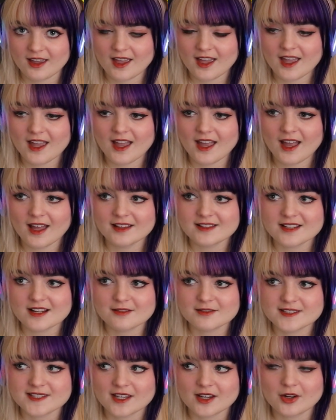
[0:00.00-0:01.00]
And I
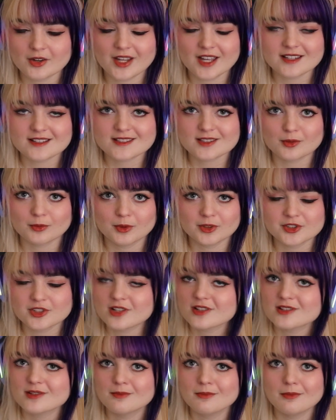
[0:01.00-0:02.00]
was like, okay, so we'll
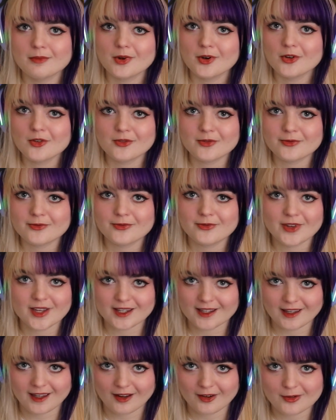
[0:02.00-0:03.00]
just move
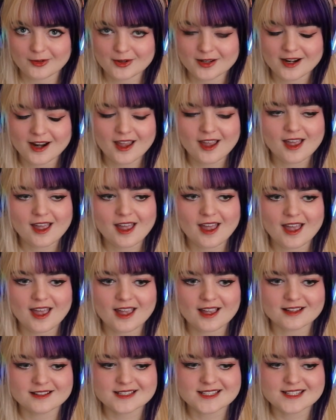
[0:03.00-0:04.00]
Vic out.
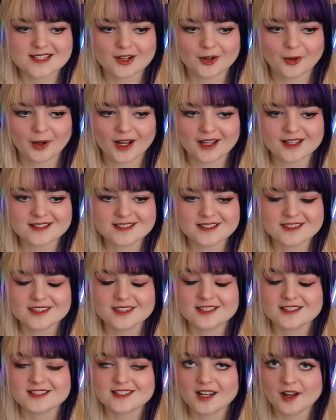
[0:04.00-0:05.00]
And so I did
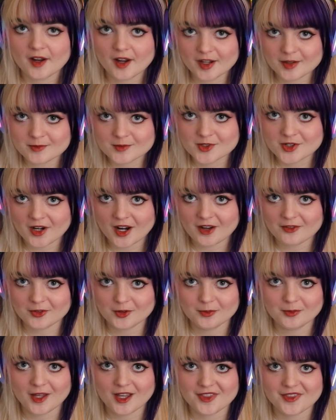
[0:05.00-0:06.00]
the time travel
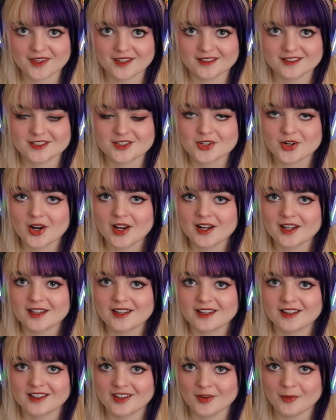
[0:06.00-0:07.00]
method to try to
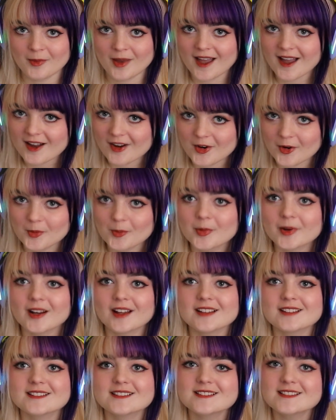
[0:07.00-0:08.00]
kick him out, but
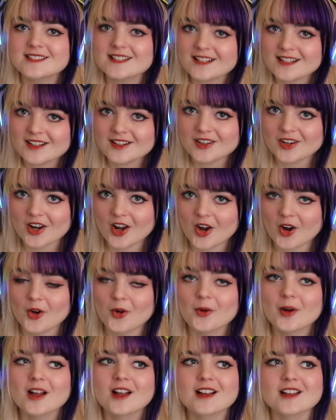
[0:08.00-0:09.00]
I didn't
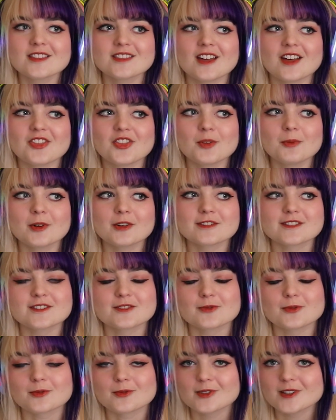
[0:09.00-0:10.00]
know that the most
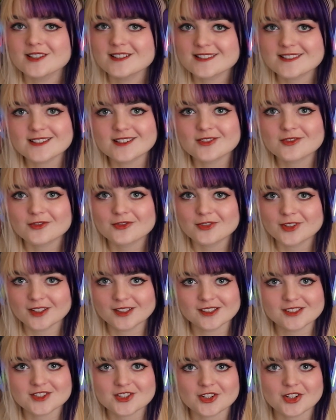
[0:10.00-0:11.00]
recent
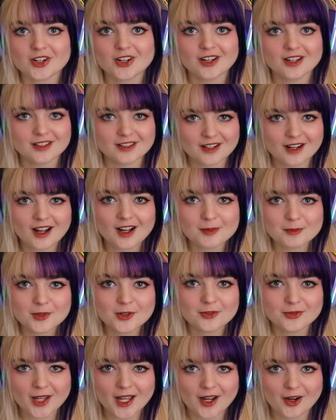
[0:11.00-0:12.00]
villager could not
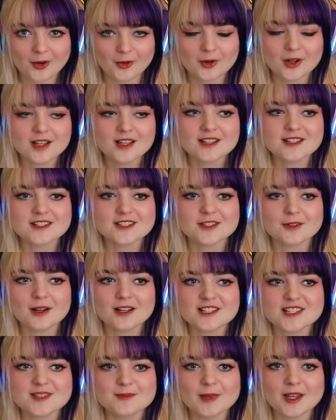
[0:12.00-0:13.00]
move out. So
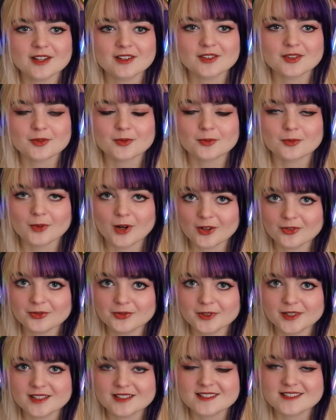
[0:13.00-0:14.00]
I spent
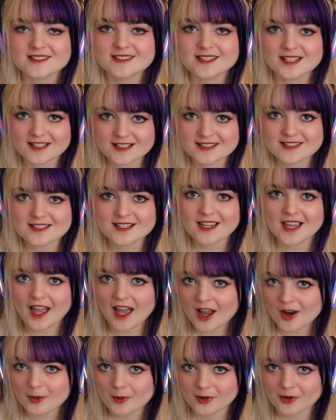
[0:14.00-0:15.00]
roughly 60
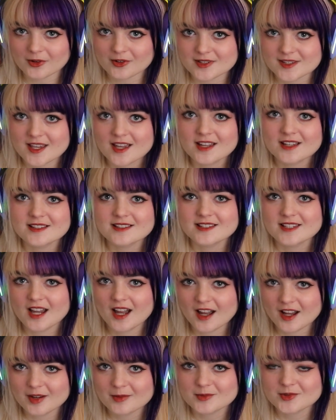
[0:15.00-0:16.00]
hours
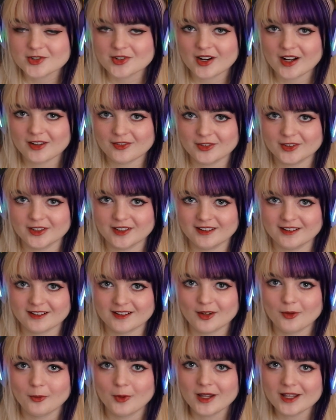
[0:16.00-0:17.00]
time
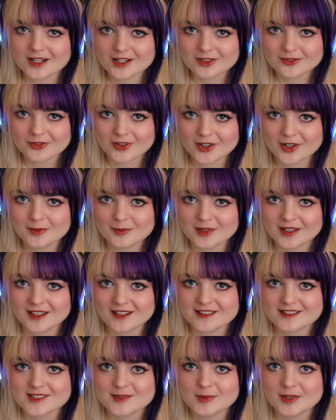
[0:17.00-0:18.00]
traveling, waiting for him to
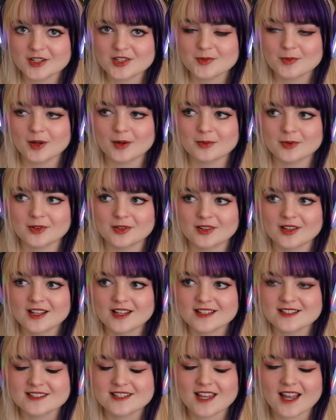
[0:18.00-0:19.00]
get a speech bubble
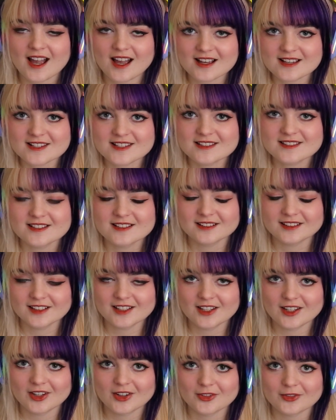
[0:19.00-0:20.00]
to ask to
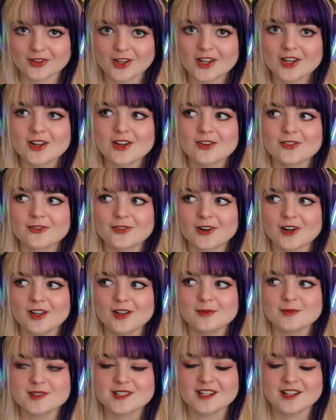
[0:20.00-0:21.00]
leave, for
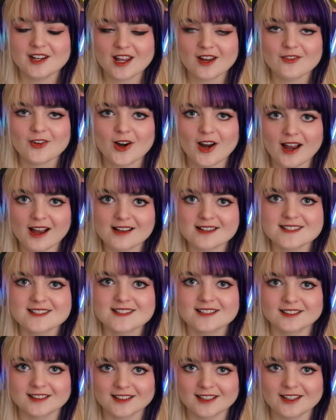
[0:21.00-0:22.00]
him to never ask
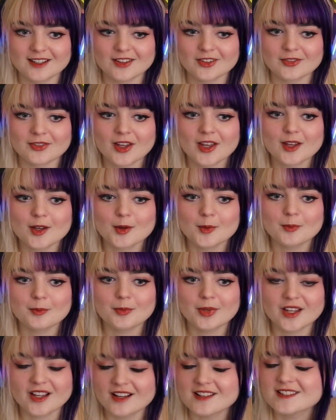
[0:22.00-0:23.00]
to leave,
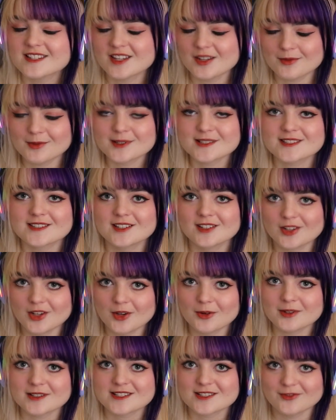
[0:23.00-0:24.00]
because he was the
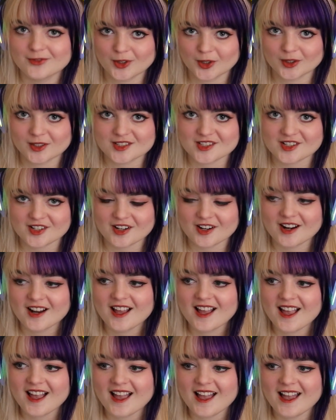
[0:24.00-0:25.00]
newest villager.
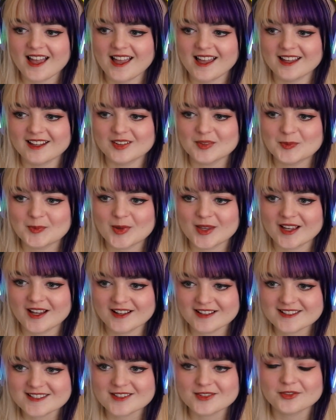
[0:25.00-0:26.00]
And
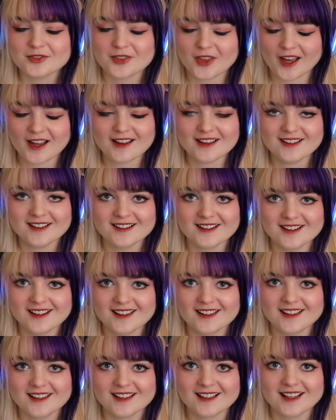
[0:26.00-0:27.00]
because of that,
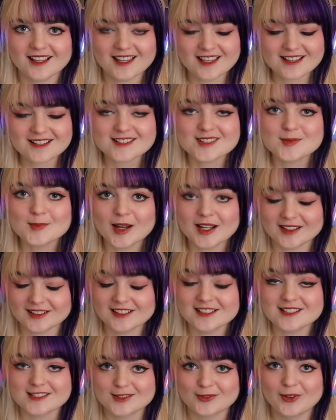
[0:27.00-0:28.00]
he is my
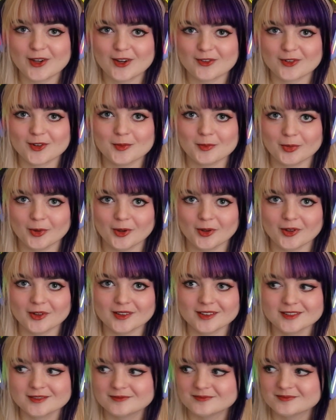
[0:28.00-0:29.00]
least favorite bull.